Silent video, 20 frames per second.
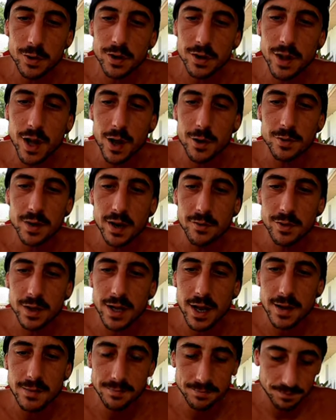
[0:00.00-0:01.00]
Florida lottery
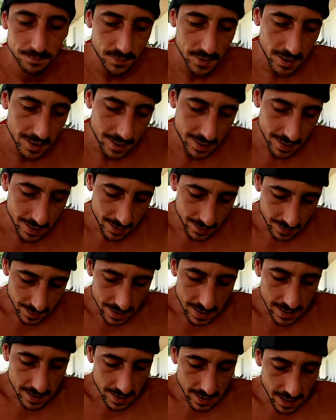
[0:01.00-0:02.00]
every day.
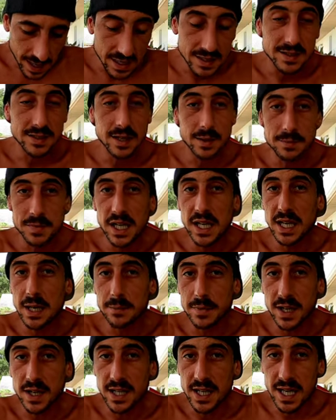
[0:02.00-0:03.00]
And someday
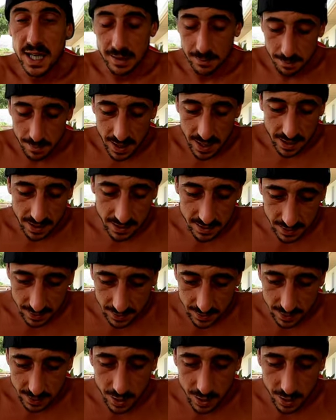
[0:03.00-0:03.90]
I'm gonna hit big.